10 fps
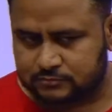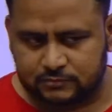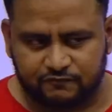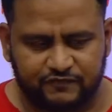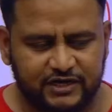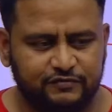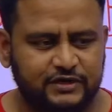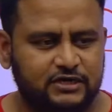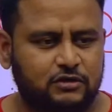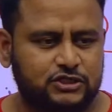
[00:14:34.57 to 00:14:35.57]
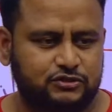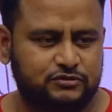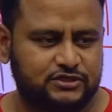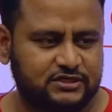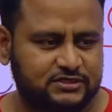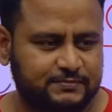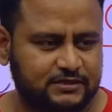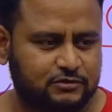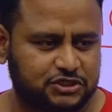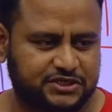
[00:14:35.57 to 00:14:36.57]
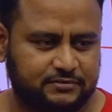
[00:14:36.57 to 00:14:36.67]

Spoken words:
Why do we need Constitution is my question.